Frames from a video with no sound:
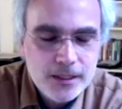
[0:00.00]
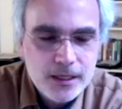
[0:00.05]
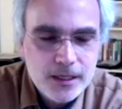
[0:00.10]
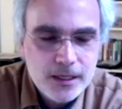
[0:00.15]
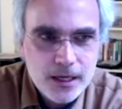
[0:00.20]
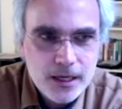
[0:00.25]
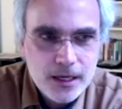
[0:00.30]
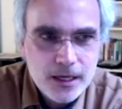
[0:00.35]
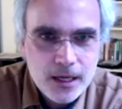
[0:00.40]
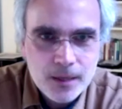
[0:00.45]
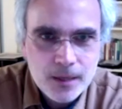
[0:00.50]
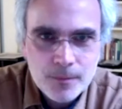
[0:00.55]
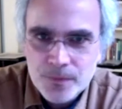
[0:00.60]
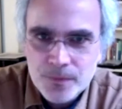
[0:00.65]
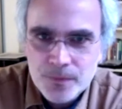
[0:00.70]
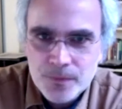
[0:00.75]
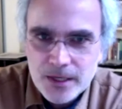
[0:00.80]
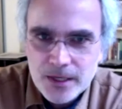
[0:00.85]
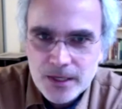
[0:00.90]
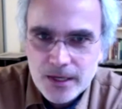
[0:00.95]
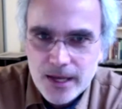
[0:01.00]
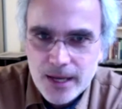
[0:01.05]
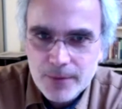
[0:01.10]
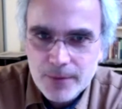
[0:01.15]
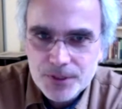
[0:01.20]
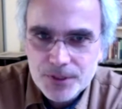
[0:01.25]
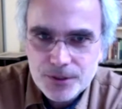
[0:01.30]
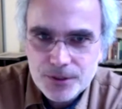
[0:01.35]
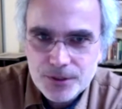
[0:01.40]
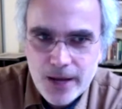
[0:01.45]

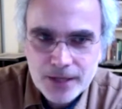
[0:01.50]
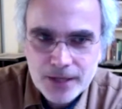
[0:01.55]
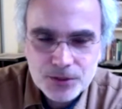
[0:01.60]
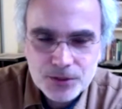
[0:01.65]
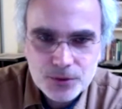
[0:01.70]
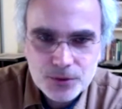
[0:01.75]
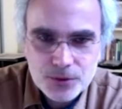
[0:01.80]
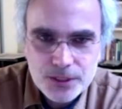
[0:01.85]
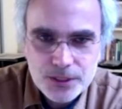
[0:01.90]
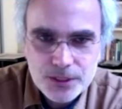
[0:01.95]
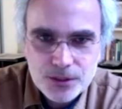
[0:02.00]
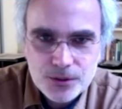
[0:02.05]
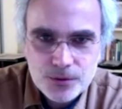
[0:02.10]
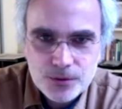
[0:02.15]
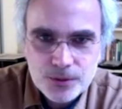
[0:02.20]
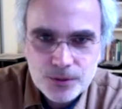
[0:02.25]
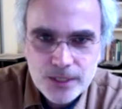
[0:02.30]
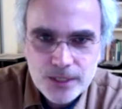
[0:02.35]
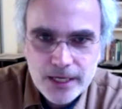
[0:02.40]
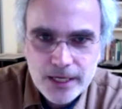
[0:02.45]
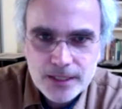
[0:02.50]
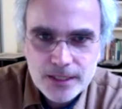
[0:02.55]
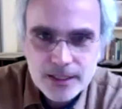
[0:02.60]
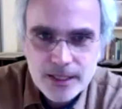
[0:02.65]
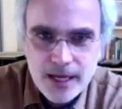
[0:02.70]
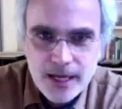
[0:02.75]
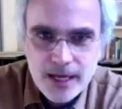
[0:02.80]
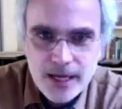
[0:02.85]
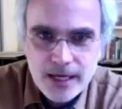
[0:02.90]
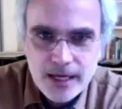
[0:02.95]
And what you actually do day to
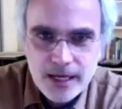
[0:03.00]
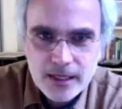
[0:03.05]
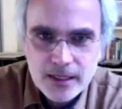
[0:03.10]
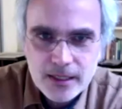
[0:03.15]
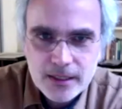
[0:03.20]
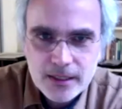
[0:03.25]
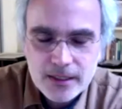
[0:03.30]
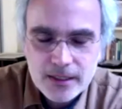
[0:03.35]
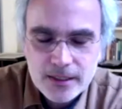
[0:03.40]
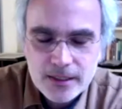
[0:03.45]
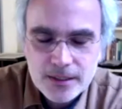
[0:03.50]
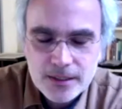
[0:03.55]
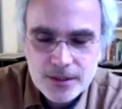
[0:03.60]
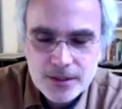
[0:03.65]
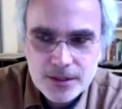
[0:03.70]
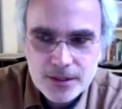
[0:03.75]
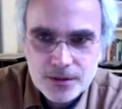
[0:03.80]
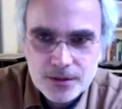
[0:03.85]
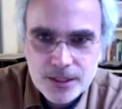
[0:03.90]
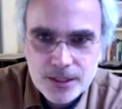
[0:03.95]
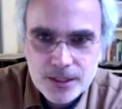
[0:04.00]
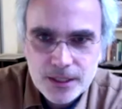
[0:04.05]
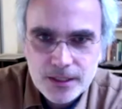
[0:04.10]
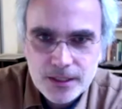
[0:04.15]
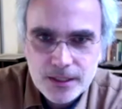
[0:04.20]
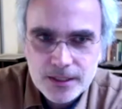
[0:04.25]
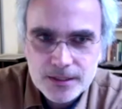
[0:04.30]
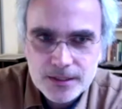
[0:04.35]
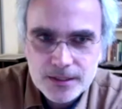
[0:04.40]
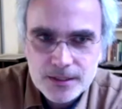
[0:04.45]
day in theory
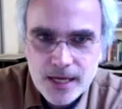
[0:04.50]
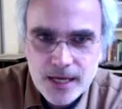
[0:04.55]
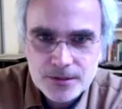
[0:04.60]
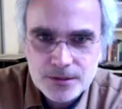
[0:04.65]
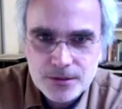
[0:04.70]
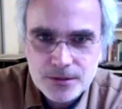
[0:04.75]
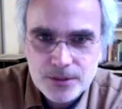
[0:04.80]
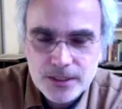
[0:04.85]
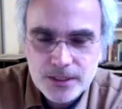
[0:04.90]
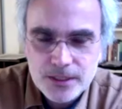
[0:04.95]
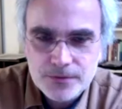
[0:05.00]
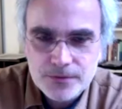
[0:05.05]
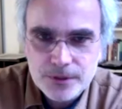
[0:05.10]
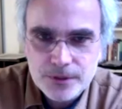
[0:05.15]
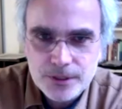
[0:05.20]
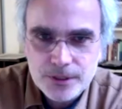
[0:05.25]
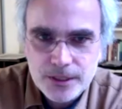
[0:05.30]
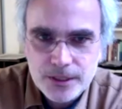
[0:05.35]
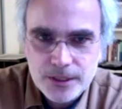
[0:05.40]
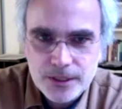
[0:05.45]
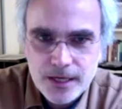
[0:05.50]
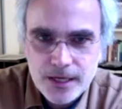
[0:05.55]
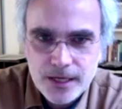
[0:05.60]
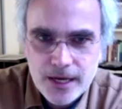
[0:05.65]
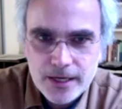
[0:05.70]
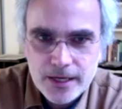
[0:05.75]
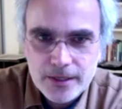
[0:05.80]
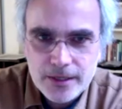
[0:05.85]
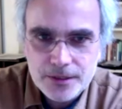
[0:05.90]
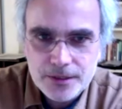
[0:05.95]
is not so different in
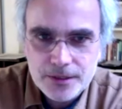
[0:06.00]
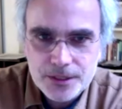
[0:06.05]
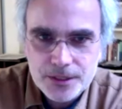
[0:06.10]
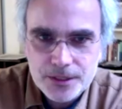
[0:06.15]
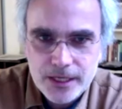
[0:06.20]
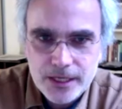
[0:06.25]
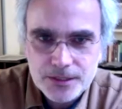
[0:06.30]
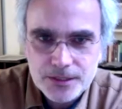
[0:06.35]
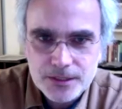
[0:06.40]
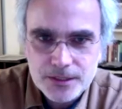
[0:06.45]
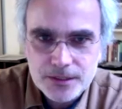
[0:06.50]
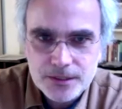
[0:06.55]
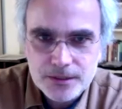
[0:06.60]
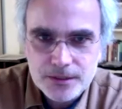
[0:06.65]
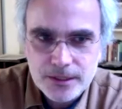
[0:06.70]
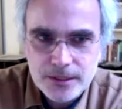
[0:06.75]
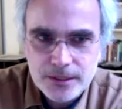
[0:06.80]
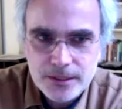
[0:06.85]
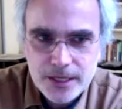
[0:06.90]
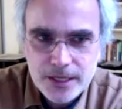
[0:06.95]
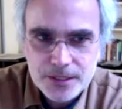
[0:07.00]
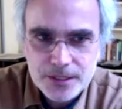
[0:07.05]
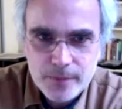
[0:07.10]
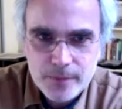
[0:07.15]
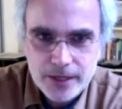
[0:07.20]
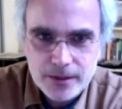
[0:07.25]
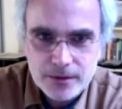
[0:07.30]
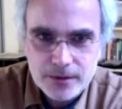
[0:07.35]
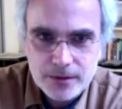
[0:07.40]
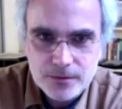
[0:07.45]
high energy as in condensed
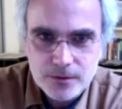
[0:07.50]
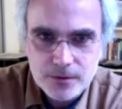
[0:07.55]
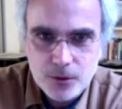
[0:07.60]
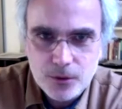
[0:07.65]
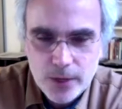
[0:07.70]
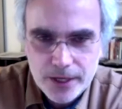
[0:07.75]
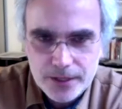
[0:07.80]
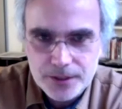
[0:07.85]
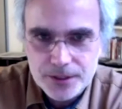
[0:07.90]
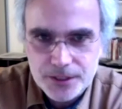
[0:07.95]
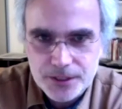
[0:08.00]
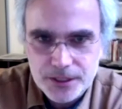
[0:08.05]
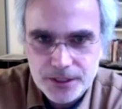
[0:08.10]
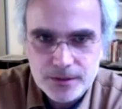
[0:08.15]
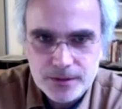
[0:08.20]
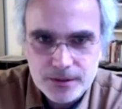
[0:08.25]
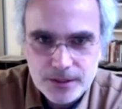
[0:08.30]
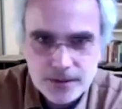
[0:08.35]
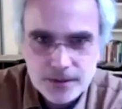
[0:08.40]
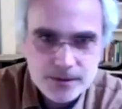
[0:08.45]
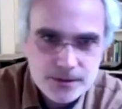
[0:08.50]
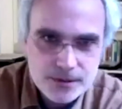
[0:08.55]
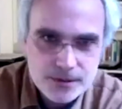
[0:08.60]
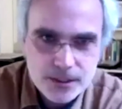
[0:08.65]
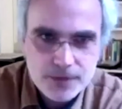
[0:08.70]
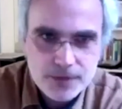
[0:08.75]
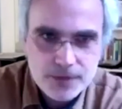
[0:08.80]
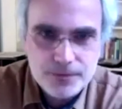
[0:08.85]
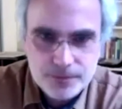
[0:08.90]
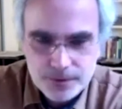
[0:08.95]
matter, low energy,
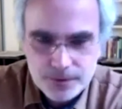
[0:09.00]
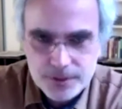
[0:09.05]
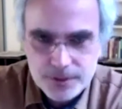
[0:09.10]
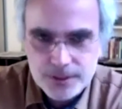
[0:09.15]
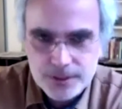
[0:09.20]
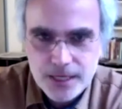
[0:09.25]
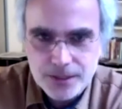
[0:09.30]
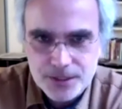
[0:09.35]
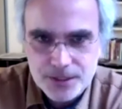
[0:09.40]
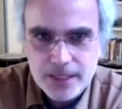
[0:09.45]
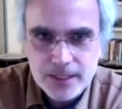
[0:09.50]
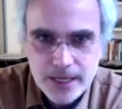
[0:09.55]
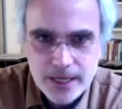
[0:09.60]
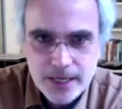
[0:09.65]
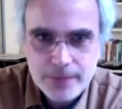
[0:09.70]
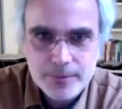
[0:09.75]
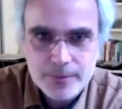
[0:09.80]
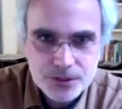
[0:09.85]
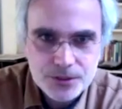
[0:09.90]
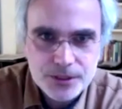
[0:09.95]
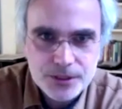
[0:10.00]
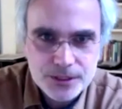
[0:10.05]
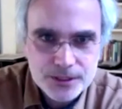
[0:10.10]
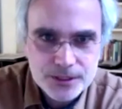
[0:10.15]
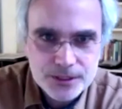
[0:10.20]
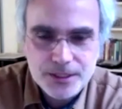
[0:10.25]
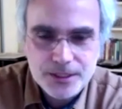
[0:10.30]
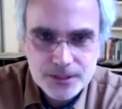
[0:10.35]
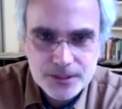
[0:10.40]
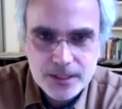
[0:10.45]
stuff, solid state chemistry,
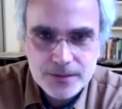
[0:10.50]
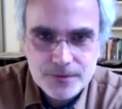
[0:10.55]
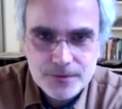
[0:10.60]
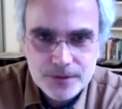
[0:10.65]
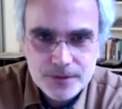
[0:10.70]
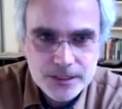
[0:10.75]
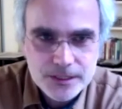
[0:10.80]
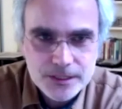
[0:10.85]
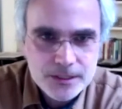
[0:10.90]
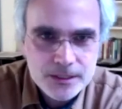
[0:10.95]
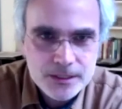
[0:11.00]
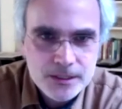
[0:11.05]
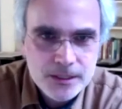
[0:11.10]
solid state physics.